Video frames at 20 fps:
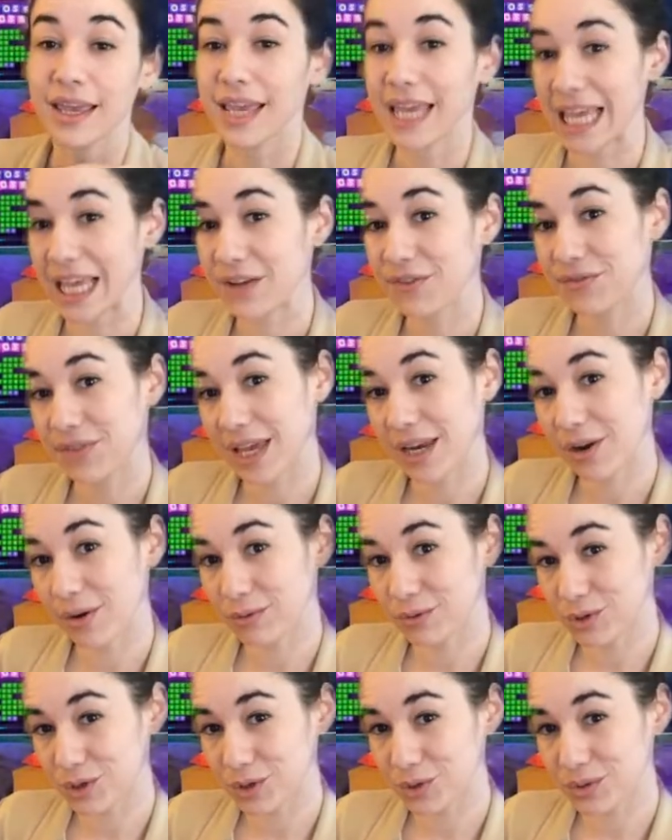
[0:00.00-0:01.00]
If they
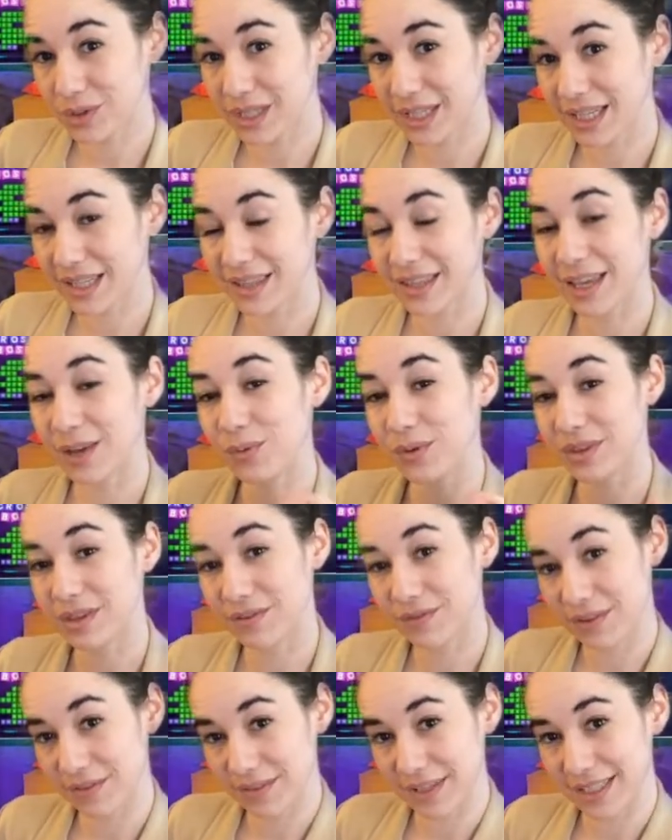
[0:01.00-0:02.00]
don't choose anything within
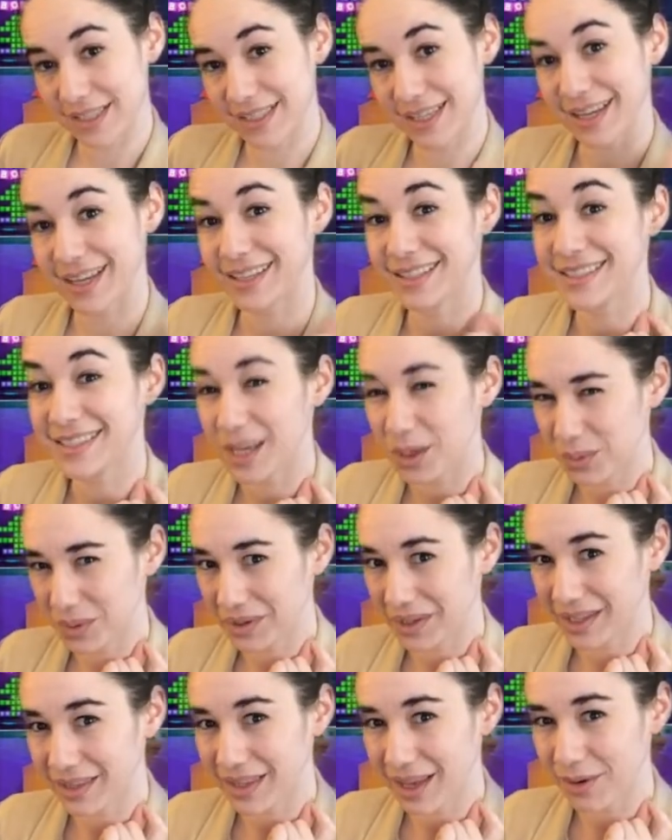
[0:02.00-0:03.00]
15 seconds, they will
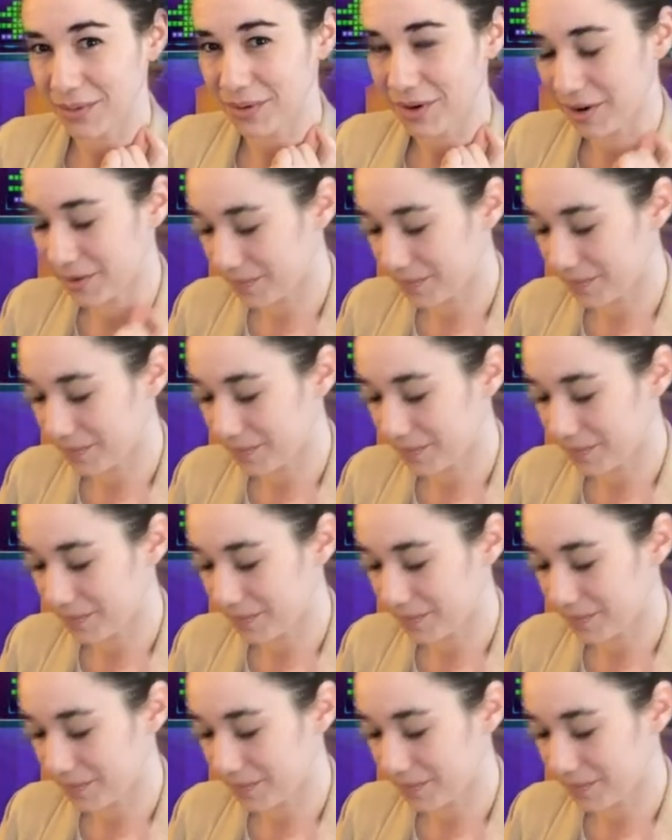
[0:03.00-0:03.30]
get that wrong.